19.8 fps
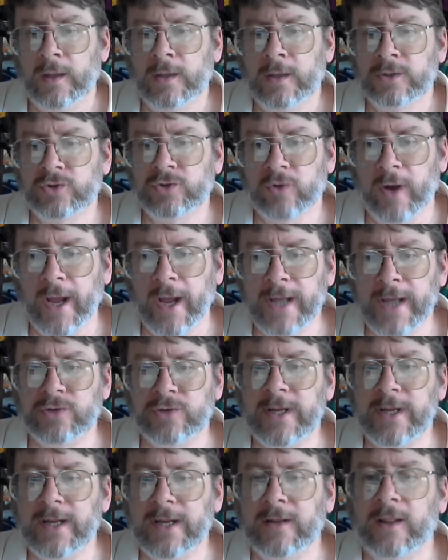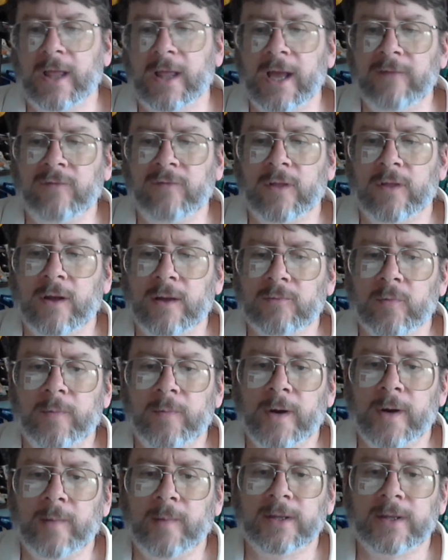Try treating lifelong
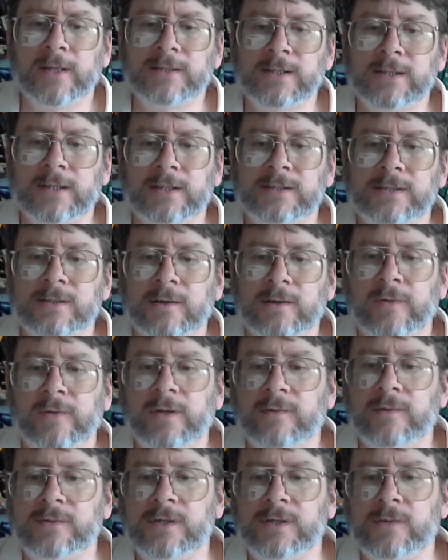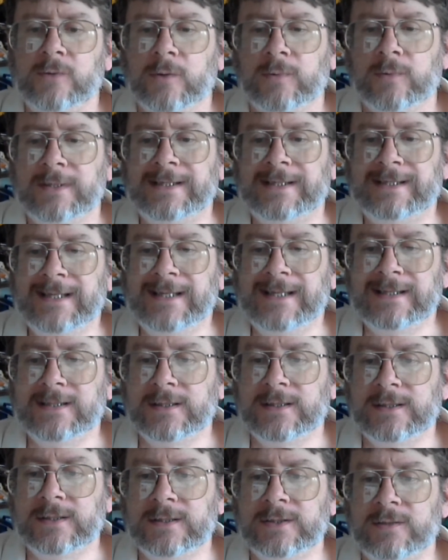Republicans and conservatives who are
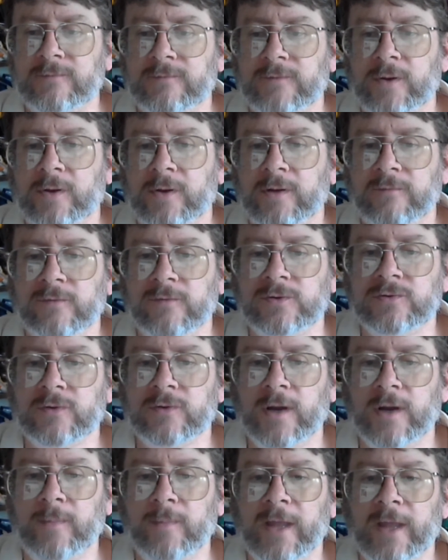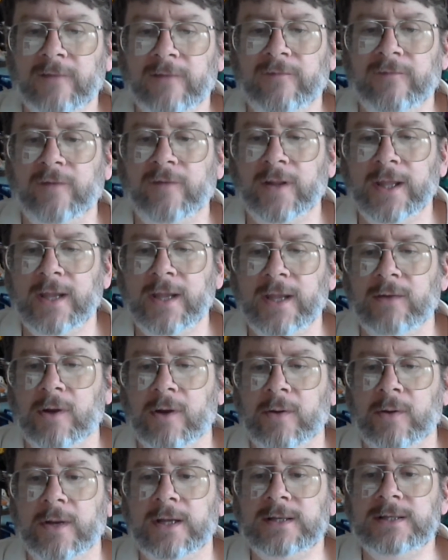resistant to voting for Trump like fully
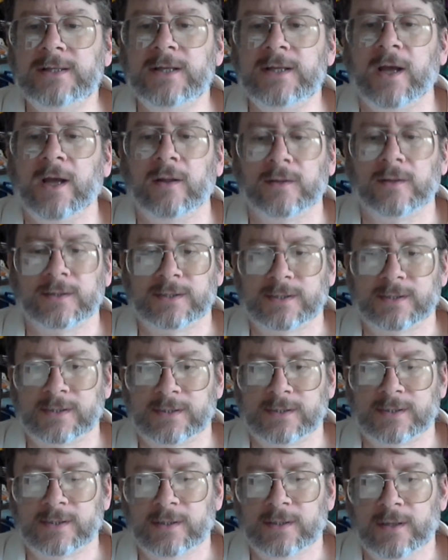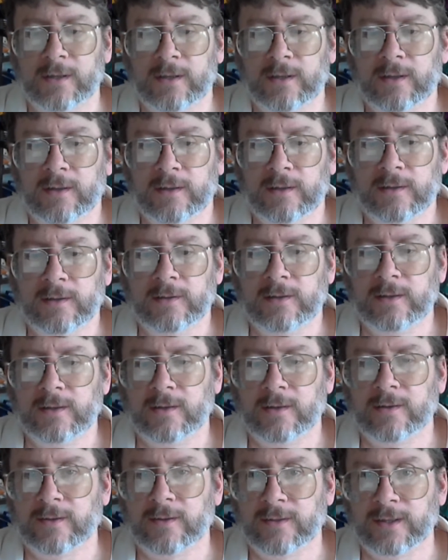grown adults. You
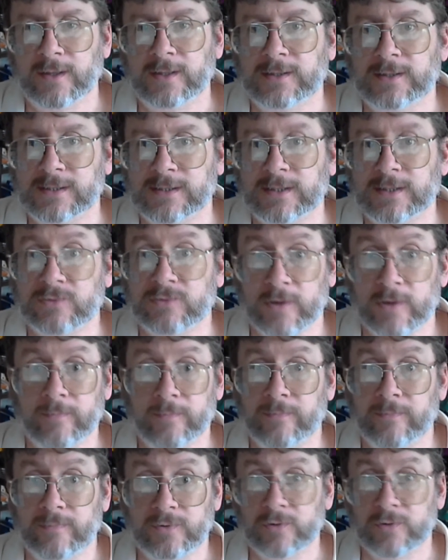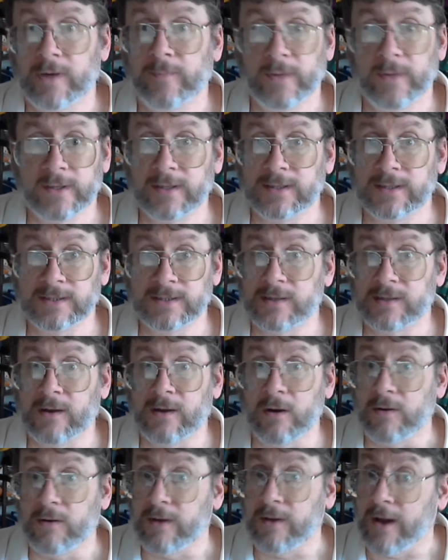know, the things that Trumplicans
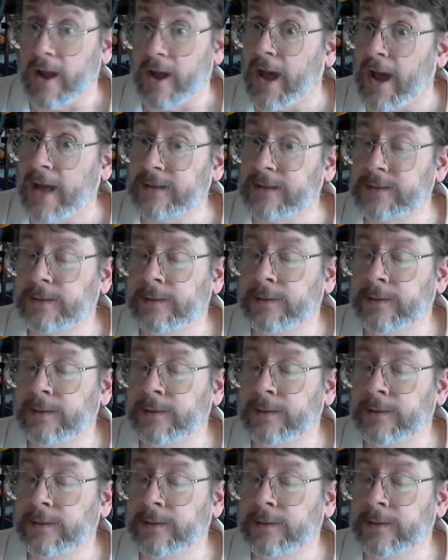are not.